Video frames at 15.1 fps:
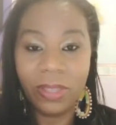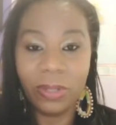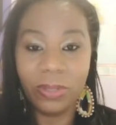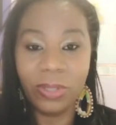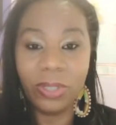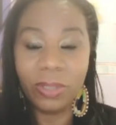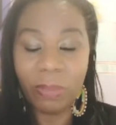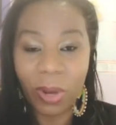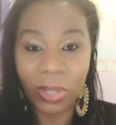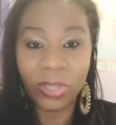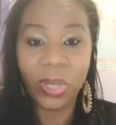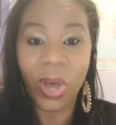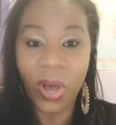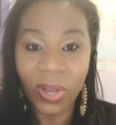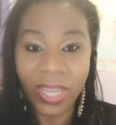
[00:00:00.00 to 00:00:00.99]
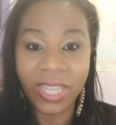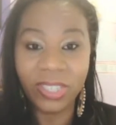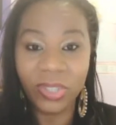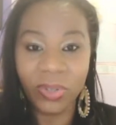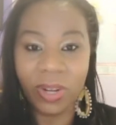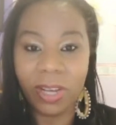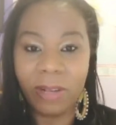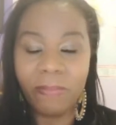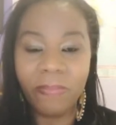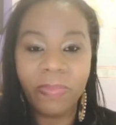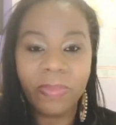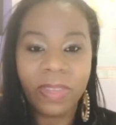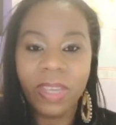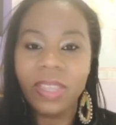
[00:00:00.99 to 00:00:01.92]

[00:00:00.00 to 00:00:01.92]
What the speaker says: There's the small talking drum.